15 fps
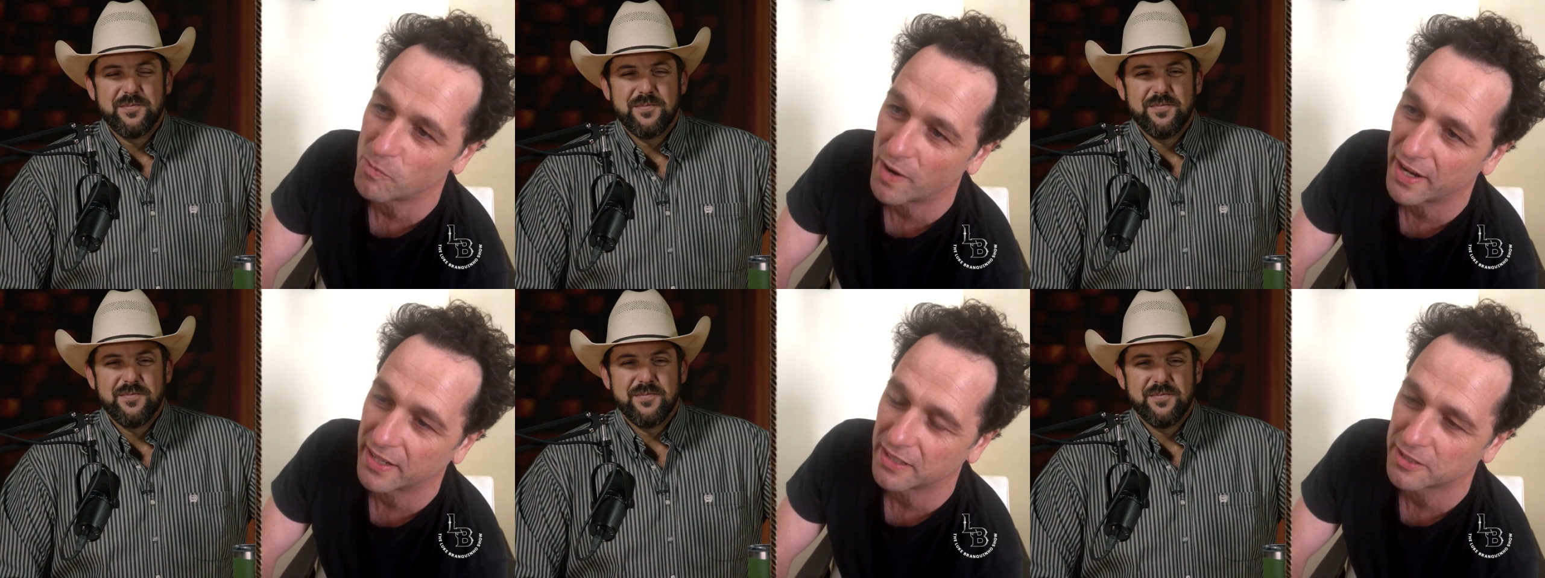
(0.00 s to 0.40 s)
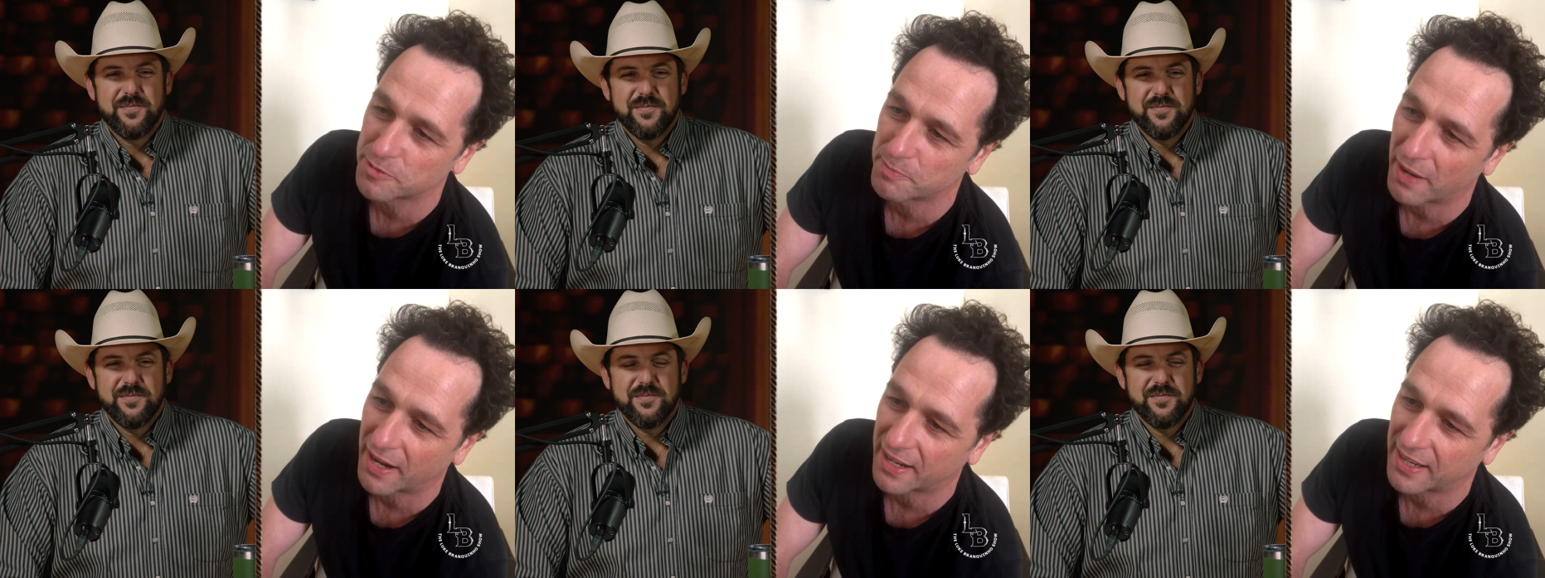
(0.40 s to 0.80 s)
Speaker 1: Wales
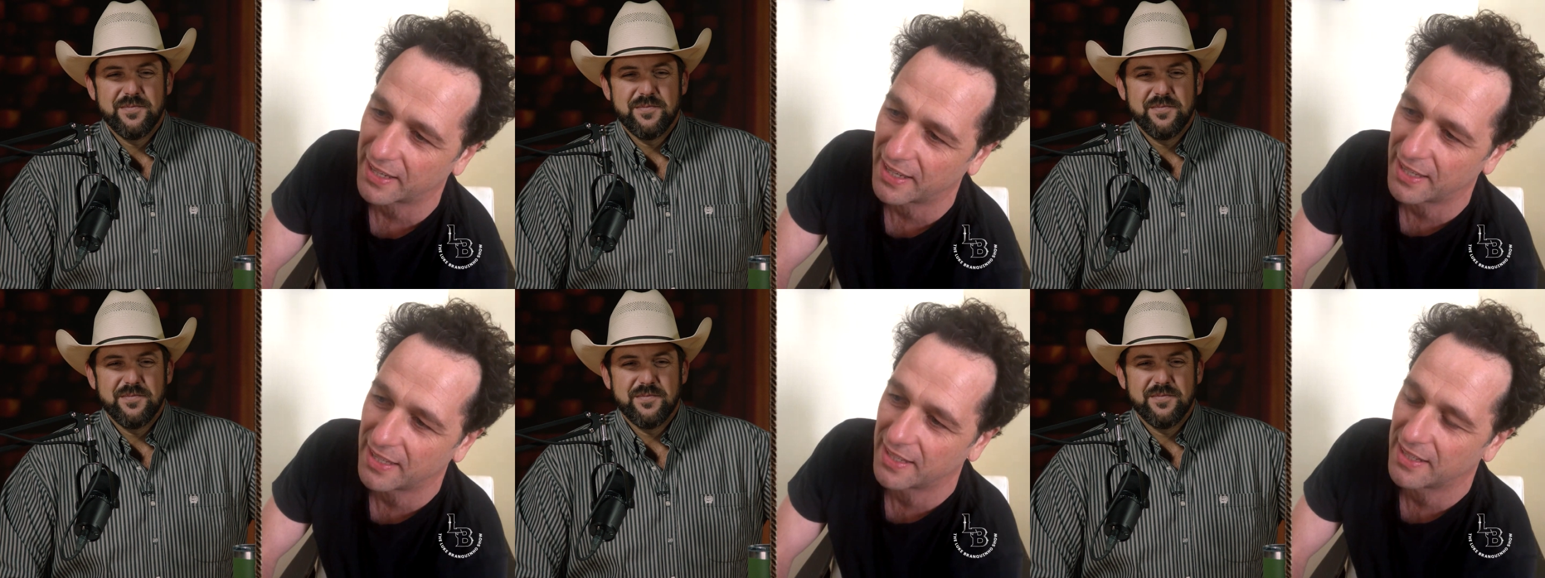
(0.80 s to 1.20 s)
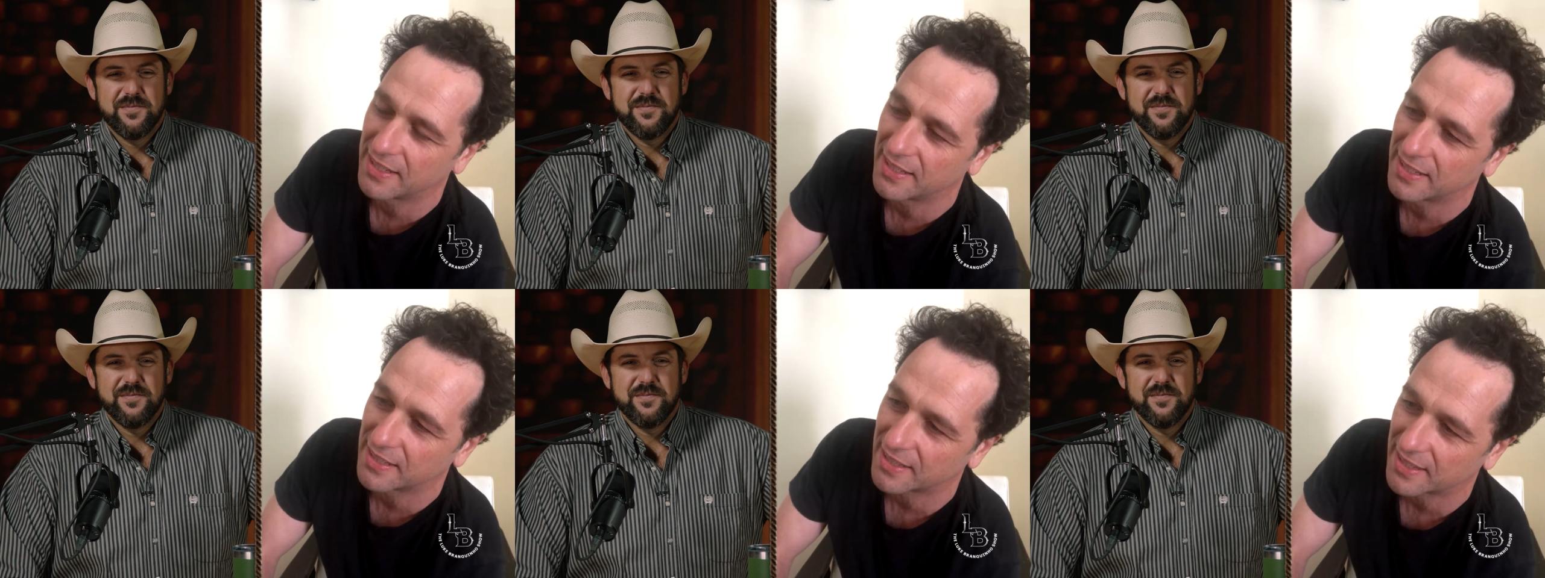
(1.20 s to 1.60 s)
back
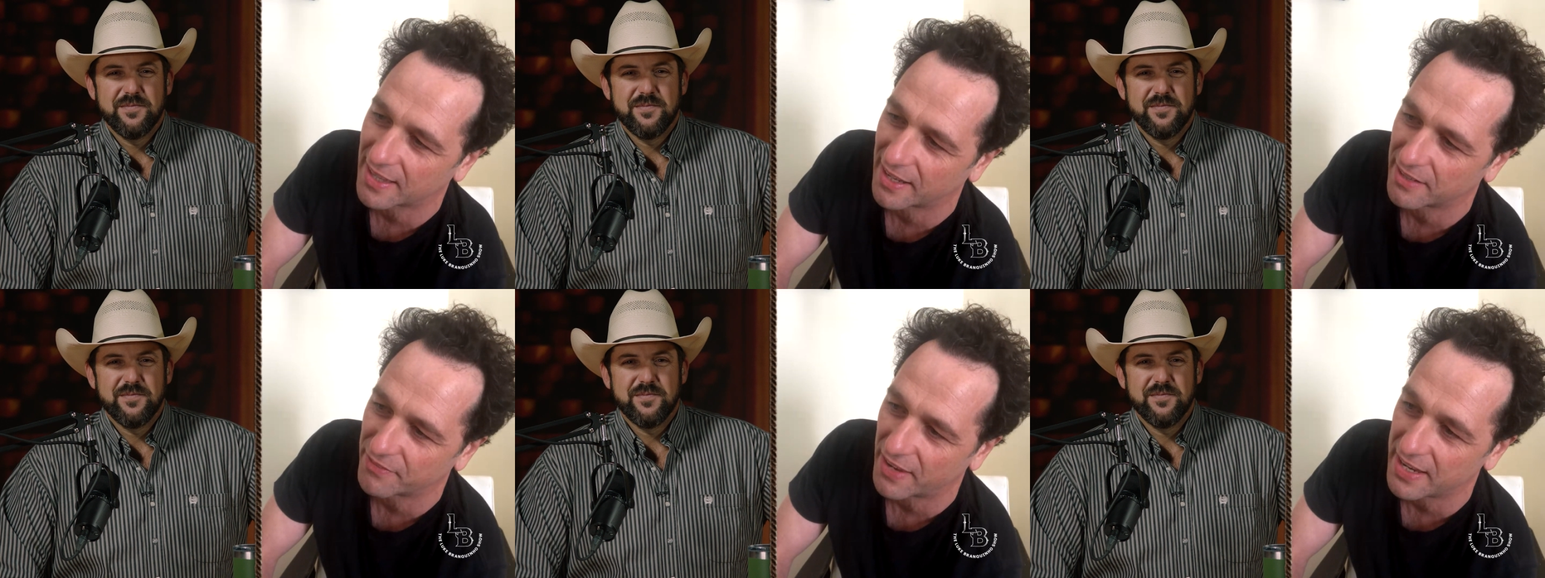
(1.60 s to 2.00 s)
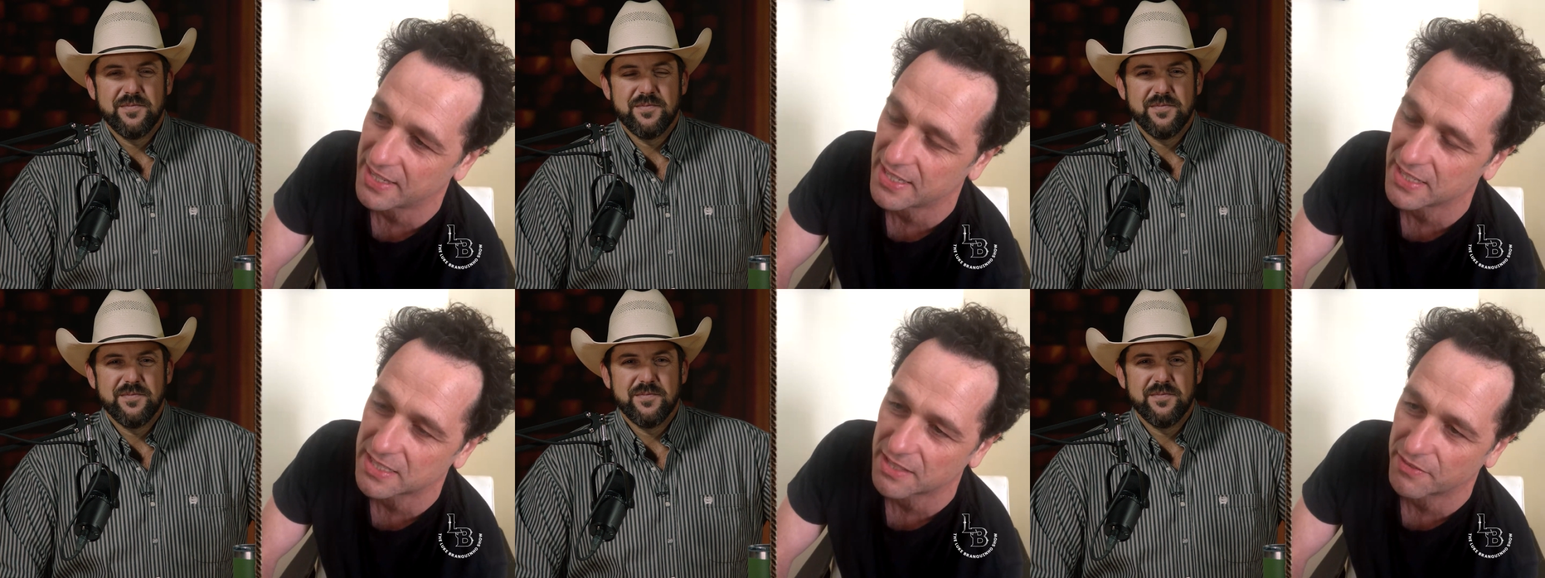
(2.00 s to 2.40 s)
in kind of
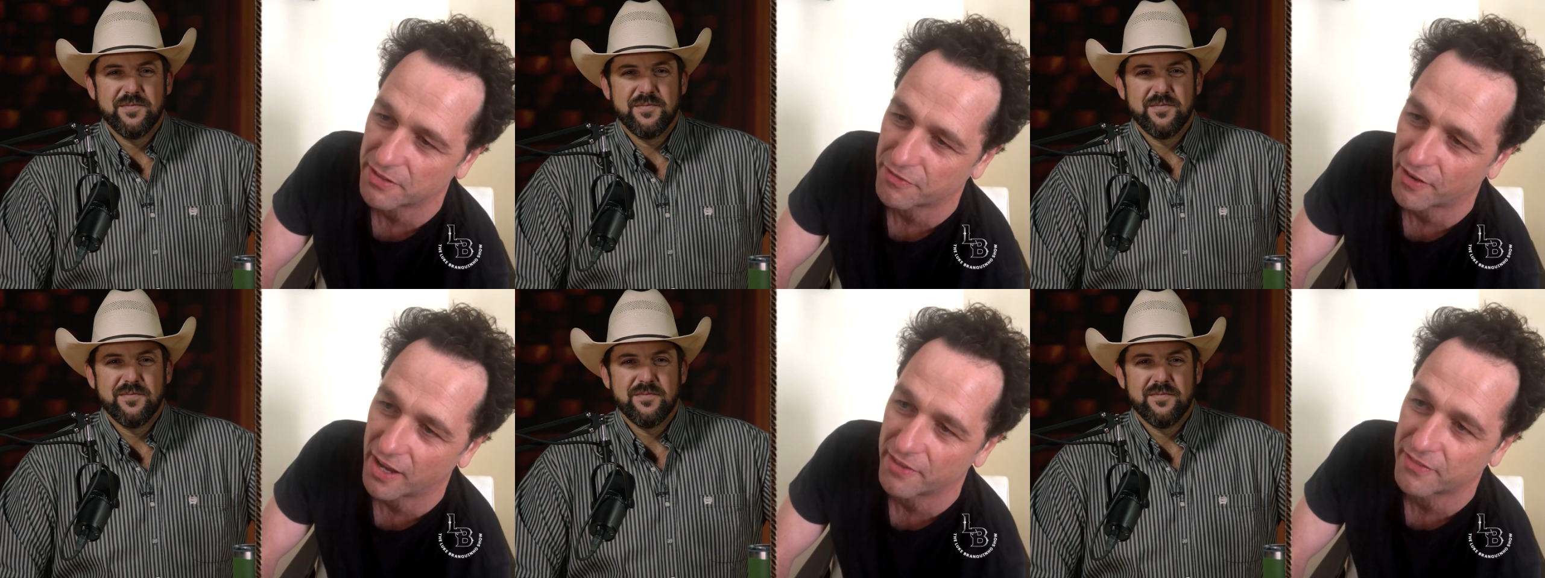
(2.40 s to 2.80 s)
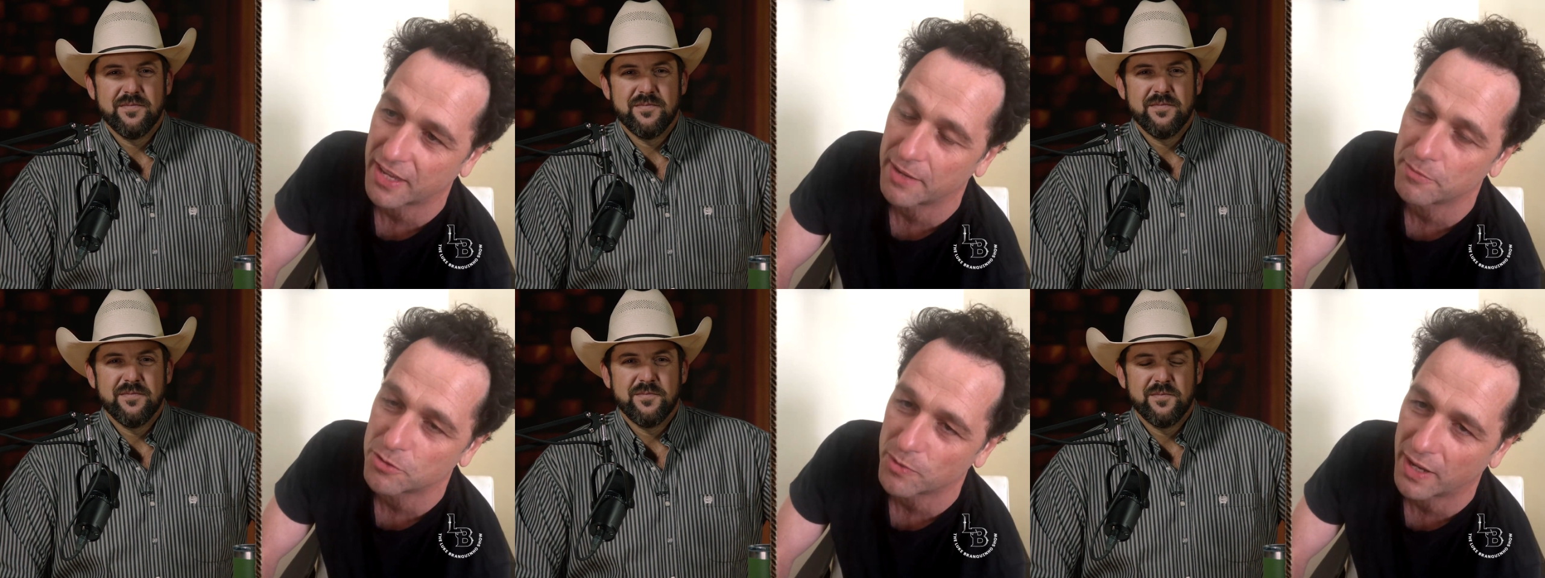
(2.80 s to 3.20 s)
1875 came to